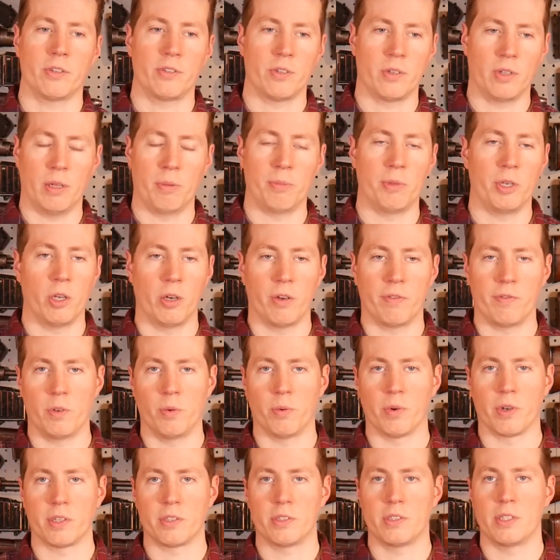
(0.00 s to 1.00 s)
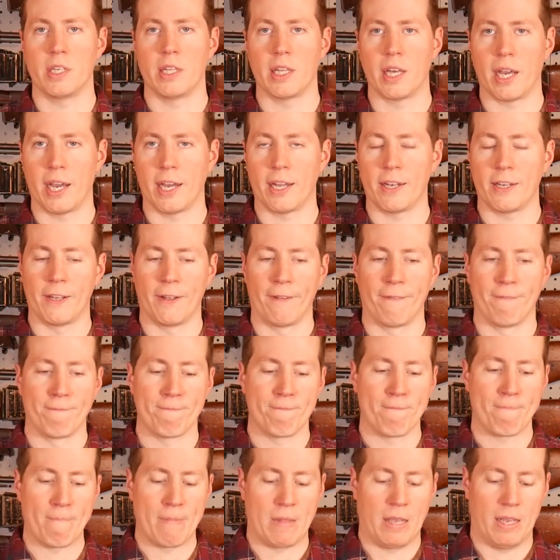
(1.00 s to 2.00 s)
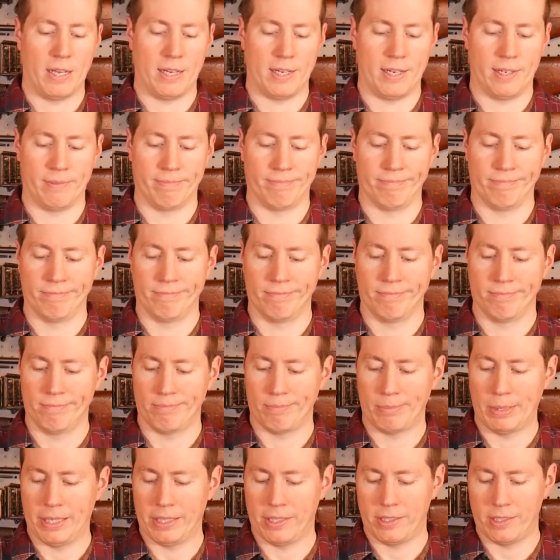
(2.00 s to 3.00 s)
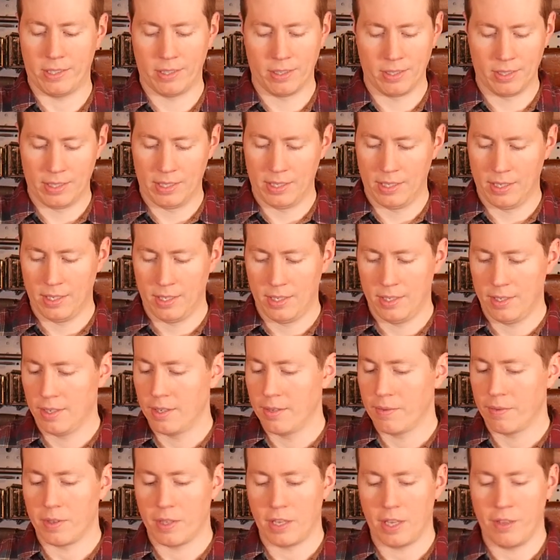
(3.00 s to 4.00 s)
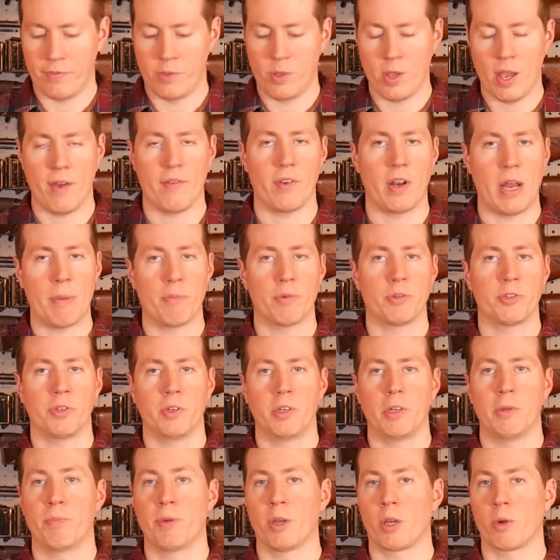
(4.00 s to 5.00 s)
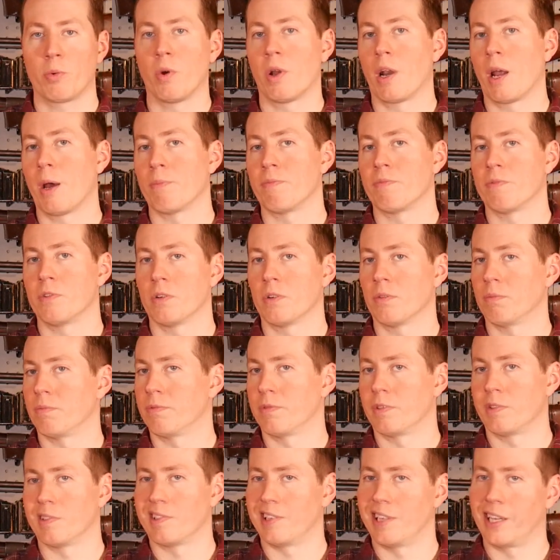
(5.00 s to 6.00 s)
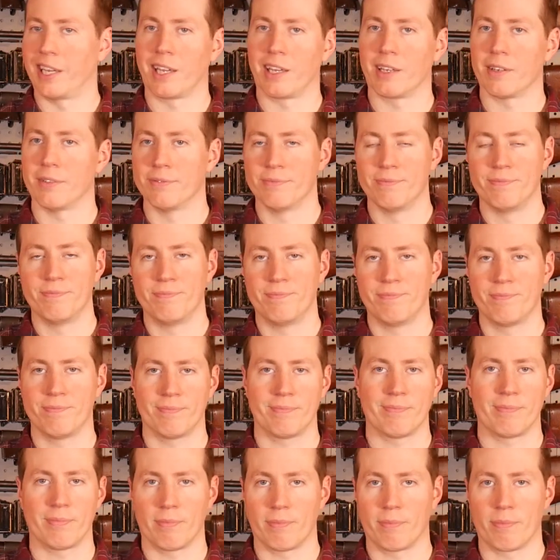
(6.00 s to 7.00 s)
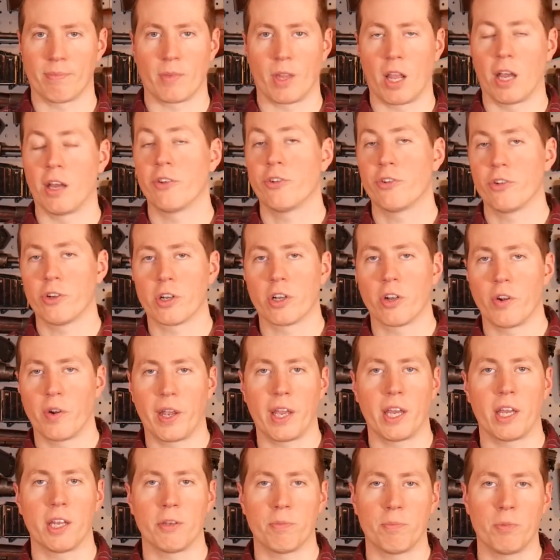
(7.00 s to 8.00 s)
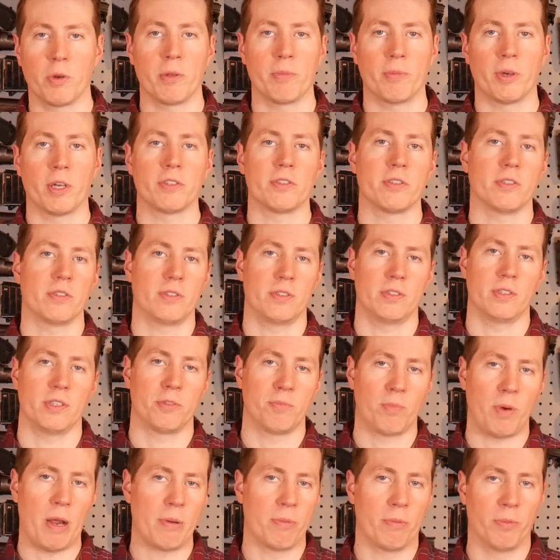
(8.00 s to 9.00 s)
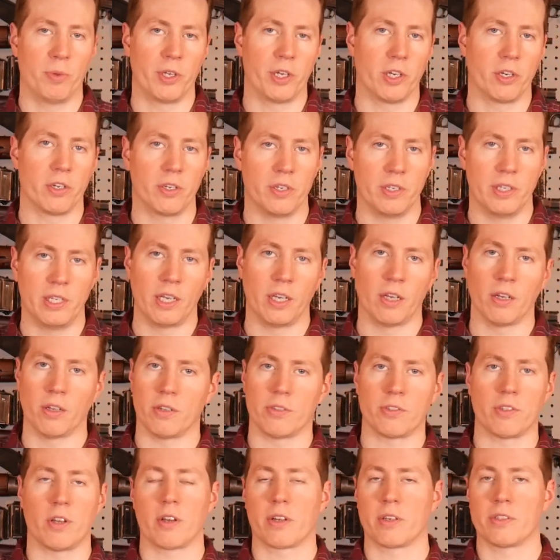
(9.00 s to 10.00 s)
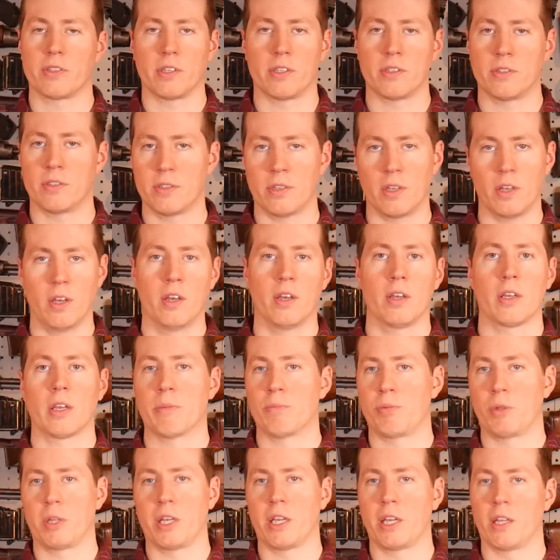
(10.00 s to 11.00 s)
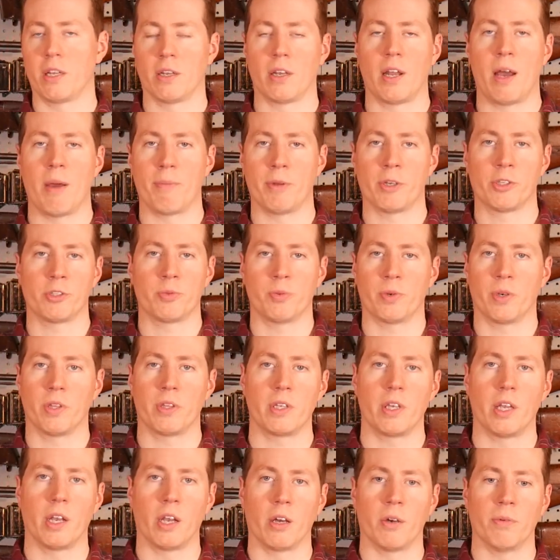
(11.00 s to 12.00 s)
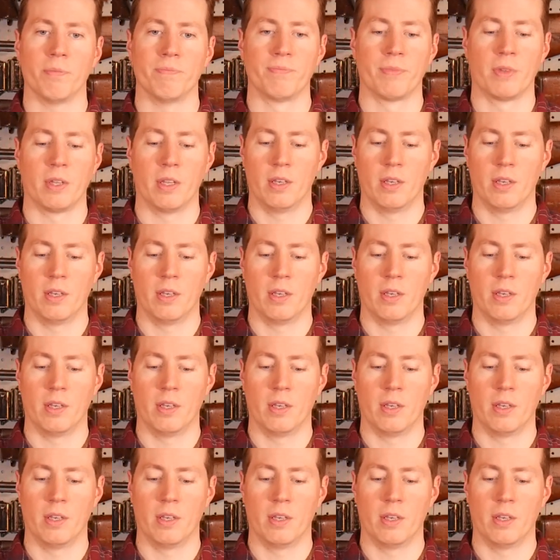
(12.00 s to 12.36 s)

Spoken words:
So let me know if you want to see that. But if you have an opportunity to pick one up for like under a grand, pretty much, it's probably a good deal as long as it's complete and not messed with, you know.